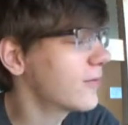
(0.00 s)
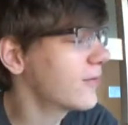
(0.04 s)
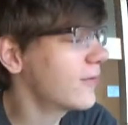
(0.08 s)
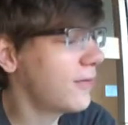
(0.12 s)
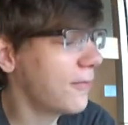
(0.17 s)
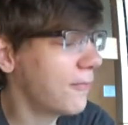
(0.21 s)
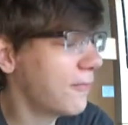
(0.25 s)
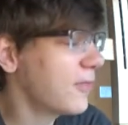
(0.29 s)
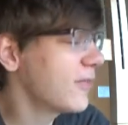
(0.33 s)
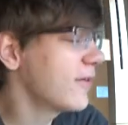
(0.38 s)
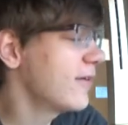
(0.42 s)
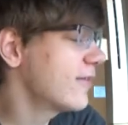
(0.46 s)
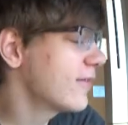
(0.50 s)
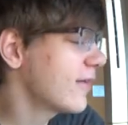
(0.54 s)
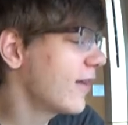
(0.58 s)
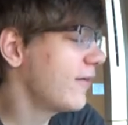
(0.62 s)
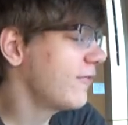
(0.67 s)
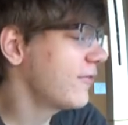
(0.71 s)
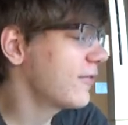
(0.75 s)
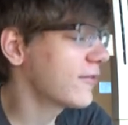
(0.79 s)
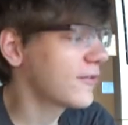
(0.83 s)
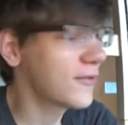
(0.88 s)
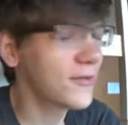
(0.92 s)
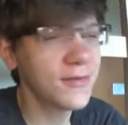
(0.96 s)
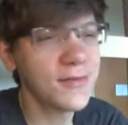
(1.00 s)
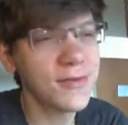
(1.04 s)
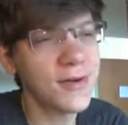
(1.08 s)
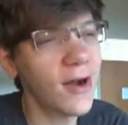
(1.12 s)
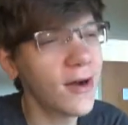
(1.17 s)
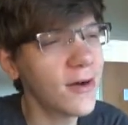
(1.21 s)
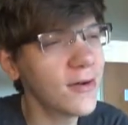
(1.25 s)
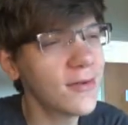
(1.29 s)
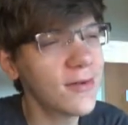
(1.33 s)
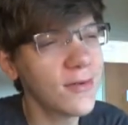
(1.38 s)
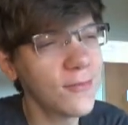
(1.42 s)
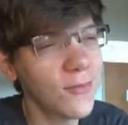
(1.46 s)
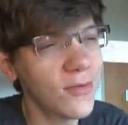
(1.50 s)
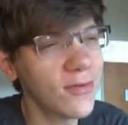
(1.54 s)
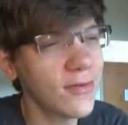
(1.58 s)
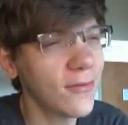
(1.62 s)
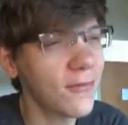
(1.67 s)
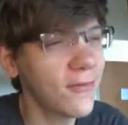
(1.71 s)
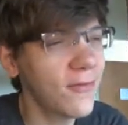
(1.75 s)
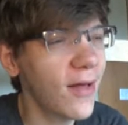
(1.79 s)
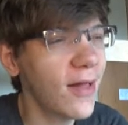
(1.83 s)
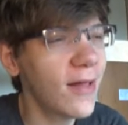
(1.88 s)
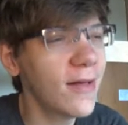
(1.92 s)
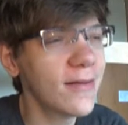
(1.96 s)
the police officers charged him with
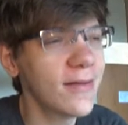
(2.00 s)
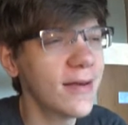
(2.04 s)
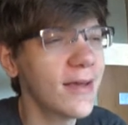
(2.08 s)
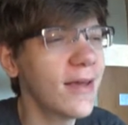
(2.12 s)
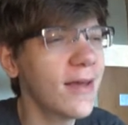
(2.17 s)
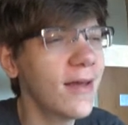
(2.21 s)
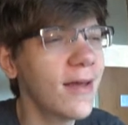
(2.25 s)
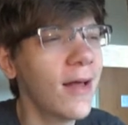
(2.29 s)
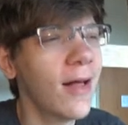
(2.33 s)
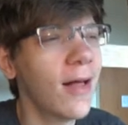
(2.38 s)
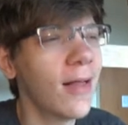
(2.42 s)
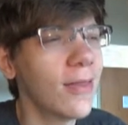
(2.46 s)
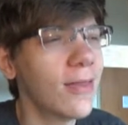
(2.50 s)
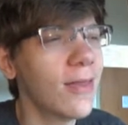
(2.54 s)
a felony,